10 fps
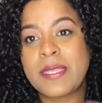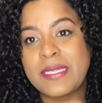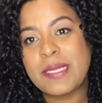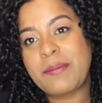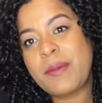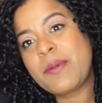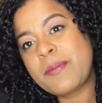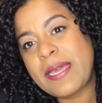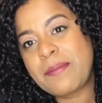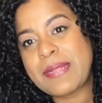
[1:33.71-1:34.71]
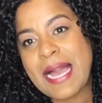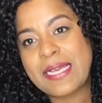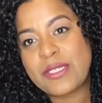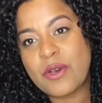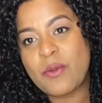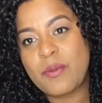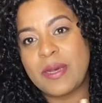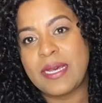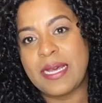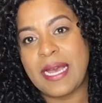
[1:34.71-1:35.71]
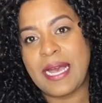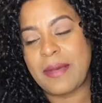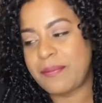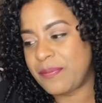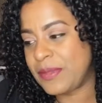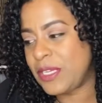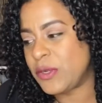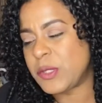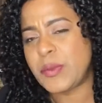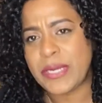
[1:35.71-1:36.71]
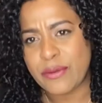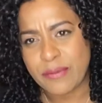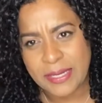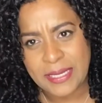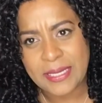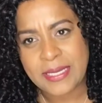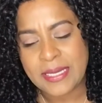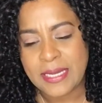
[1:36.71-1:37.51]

Some people make black soap, you know, it's pretty runny,